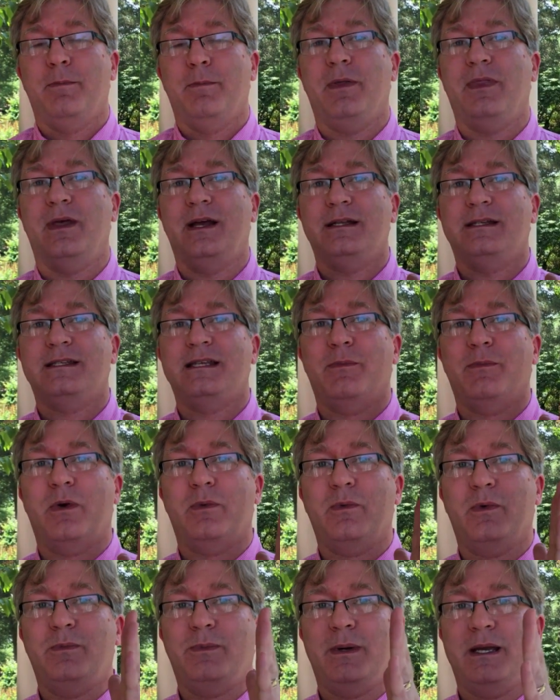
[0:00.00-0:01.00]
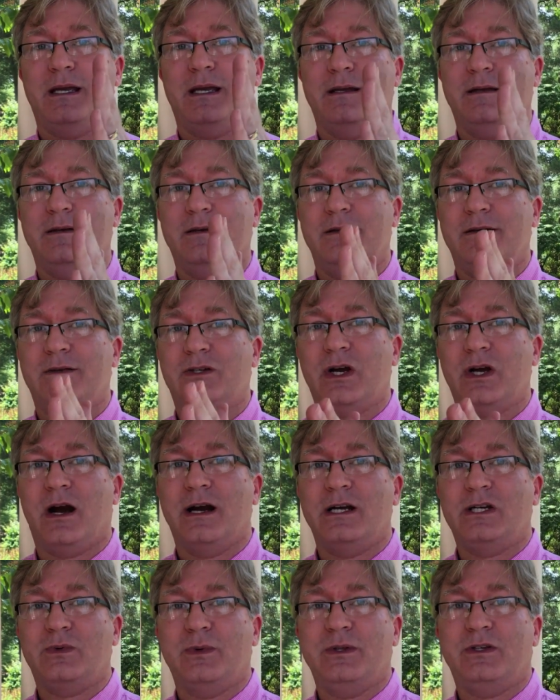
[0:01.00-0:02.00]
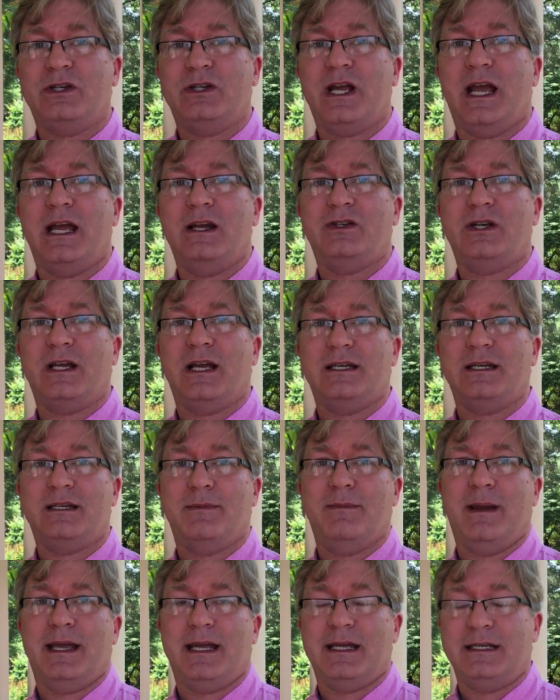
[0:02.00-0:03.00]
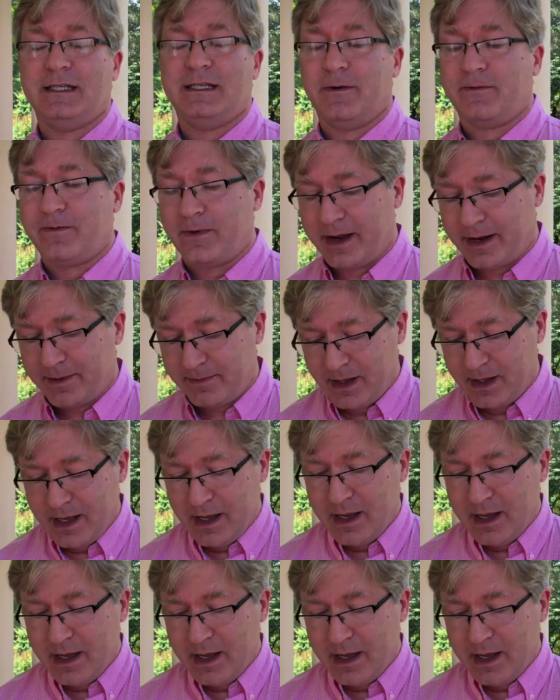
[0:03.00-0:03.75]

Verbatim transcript: but then someone would be charged with changing it to make it different.